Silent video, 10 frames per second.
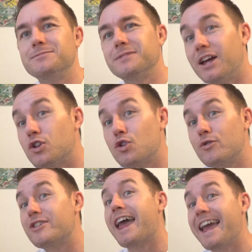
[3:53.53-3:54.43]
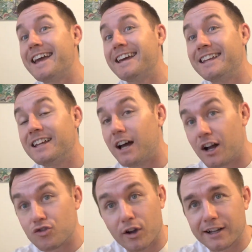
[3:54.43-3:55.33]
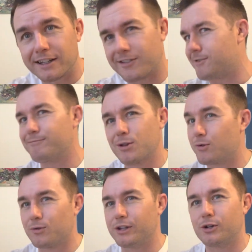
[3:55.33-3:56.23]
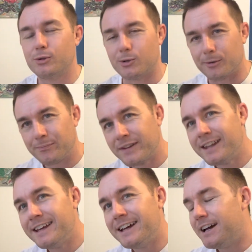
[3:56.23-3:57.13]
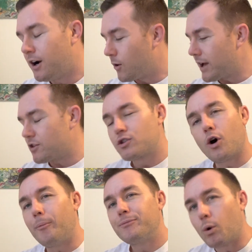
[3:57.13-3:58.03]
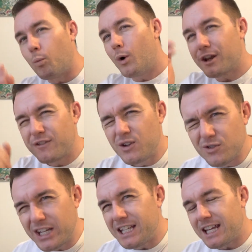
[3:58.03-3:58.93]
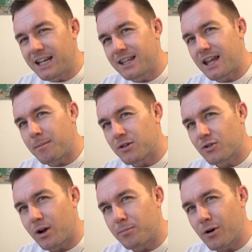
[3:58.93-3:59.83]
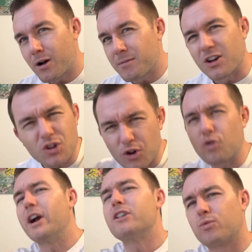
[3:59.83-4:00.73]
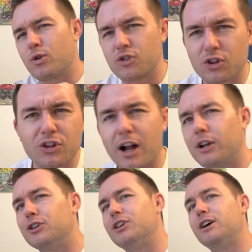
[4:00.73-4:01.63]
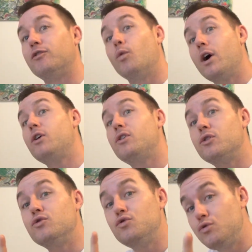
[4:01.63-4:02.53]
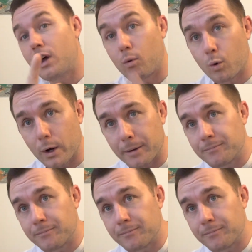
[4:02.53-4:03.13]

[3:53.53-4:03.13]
issues and drug addiction. So it's really cool. Okay, so what if you didn't get into the MSRI program because your grades were just not good enough? Well, do not worry.